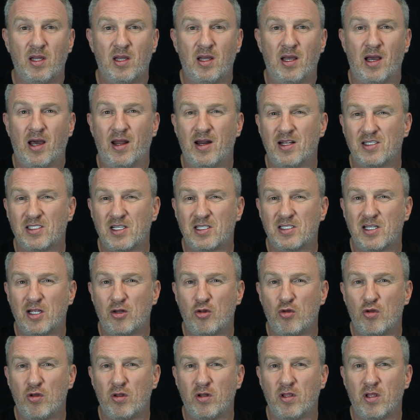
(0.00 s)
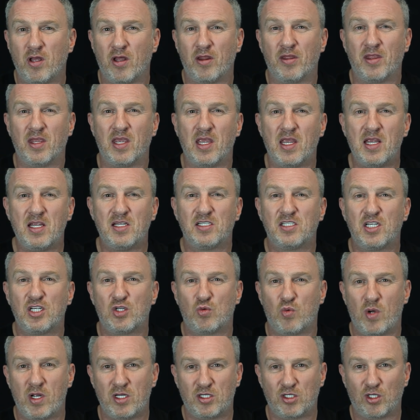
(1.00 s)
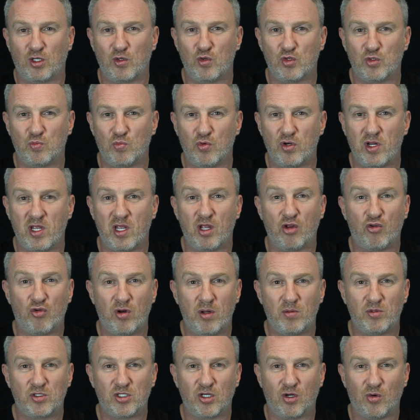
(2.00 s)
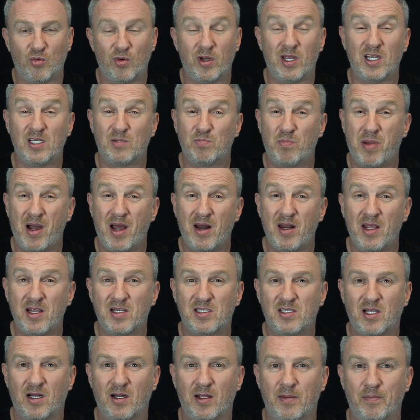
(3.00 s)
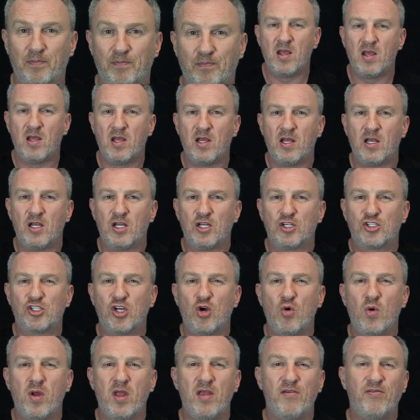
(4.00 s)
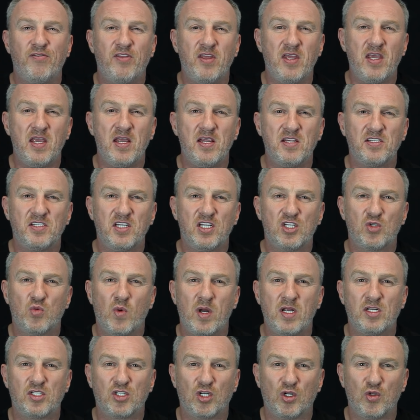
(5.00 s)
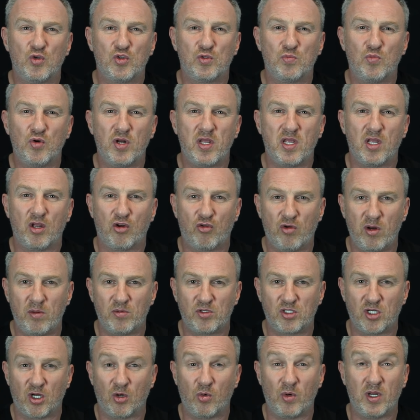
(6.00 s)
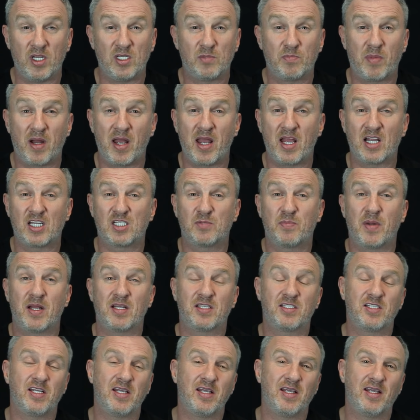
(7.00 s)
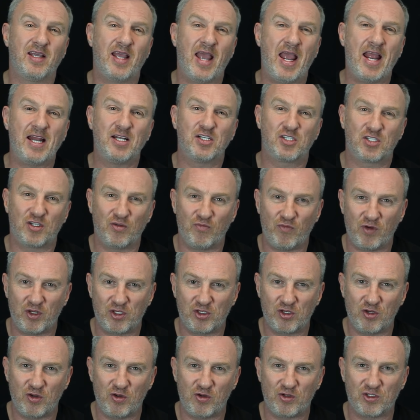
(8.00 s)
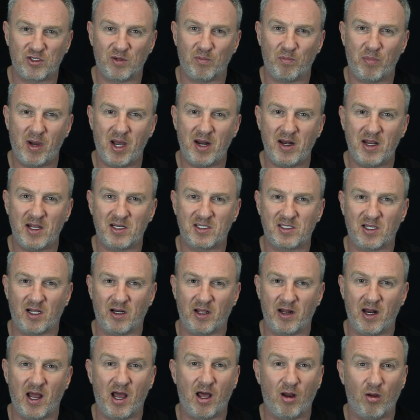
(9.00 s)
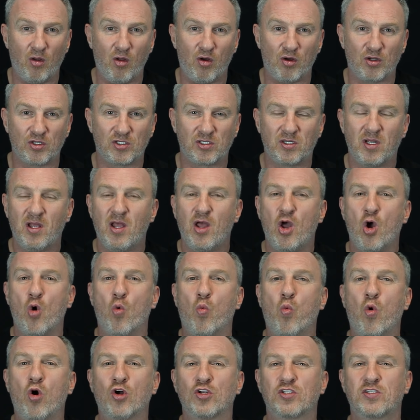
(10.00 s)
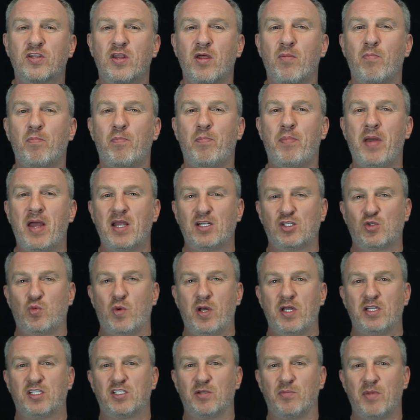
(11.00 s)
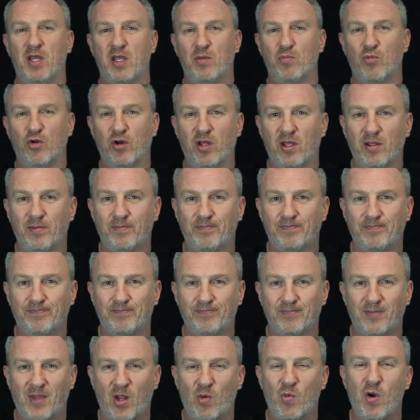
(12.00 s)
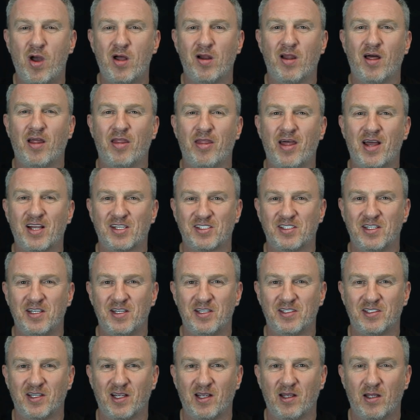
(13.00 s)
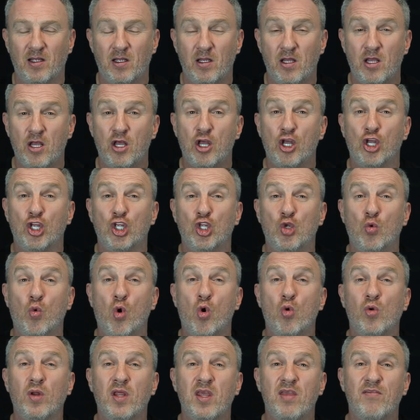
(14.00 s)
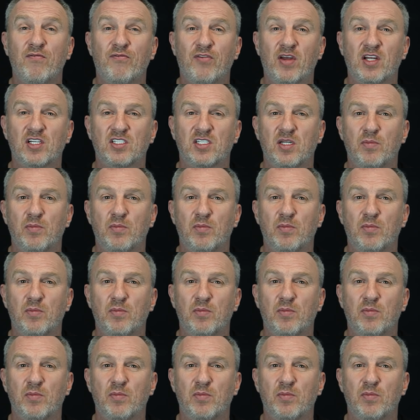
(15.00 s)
And as I said earlier, the easiest way to lose money in crypto is panic selling. So if the easiest way to lose money in crypto is by expecting instant returns and panic selling at a loss, what's the best way to make money? Well, that's easy. You only invest